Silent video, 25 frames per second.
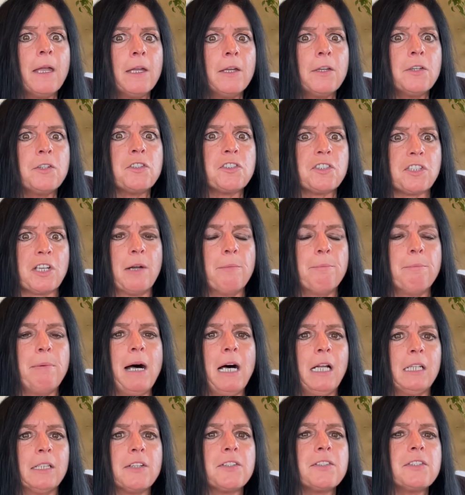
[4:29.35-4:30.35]
Some
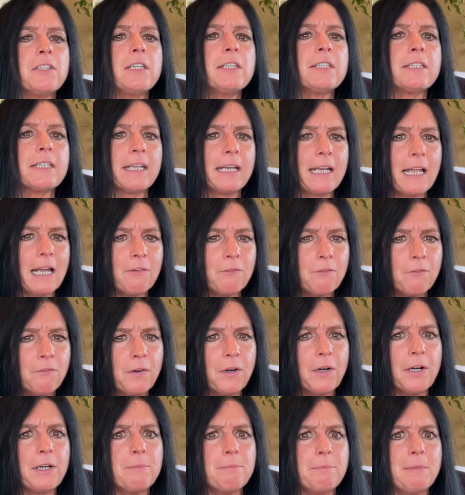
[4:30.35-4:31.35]
policies can have
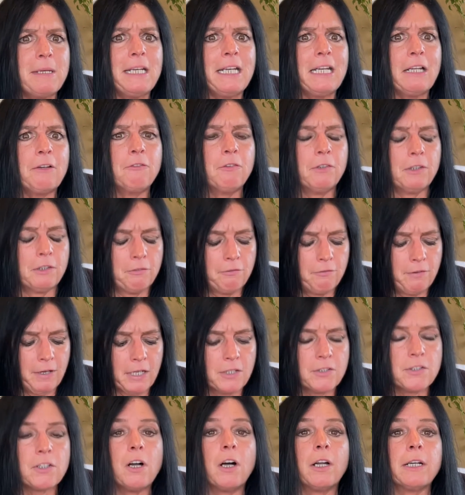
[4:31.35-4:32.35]
very meaningful
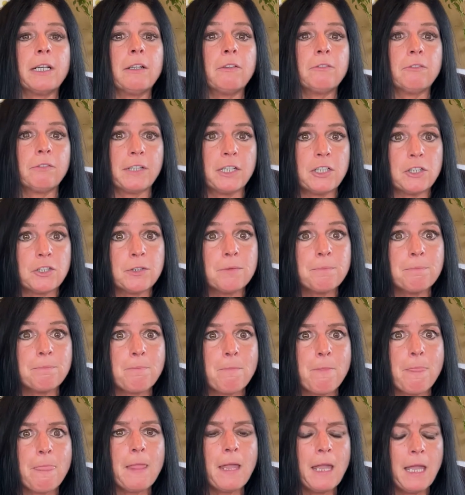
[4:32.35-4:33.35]
effects on inflation
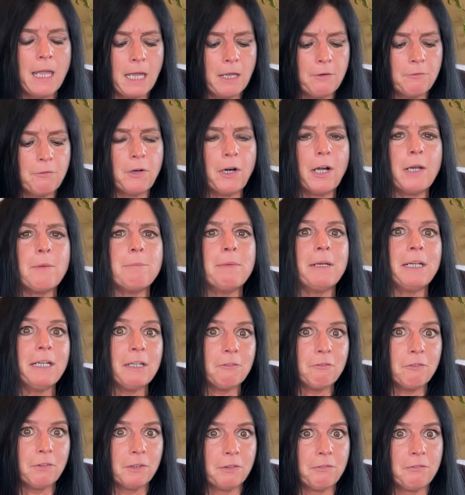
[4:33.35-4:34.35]
and very
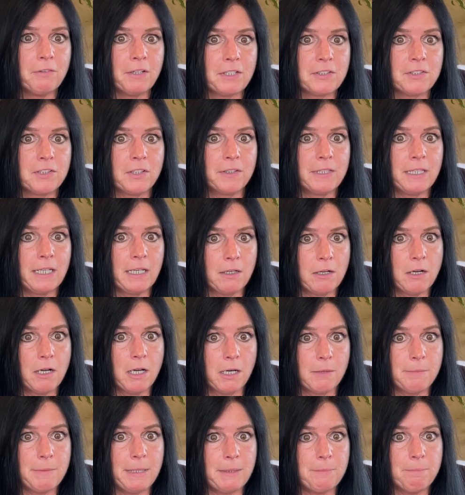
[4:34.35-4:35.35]
meaningful effects on the
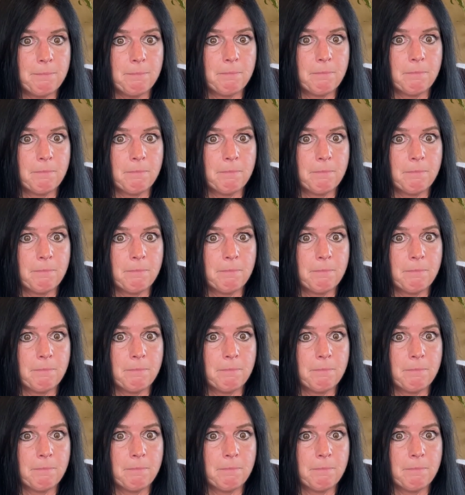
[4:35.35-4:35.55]
economy.